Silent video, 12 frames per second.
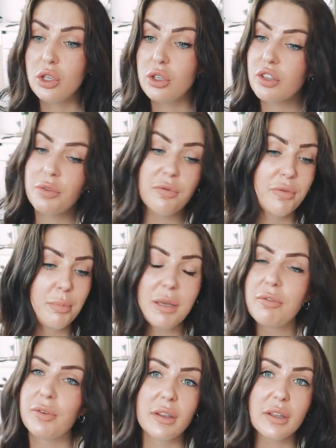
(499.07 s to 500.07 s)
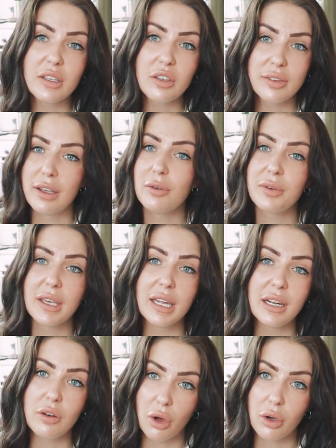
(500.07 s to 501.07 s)
you just be feeling yourself again
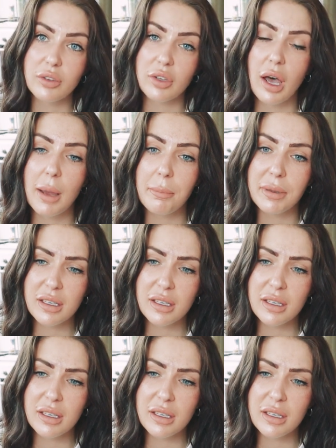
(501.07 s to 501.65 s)
in no time.